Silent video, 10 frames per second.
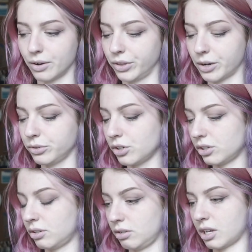That was
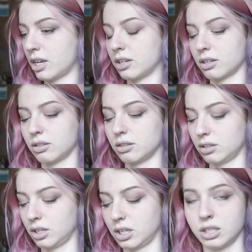just like,
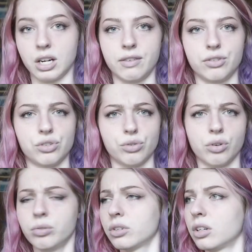did I have a
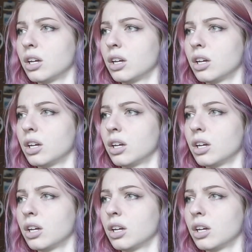stroke?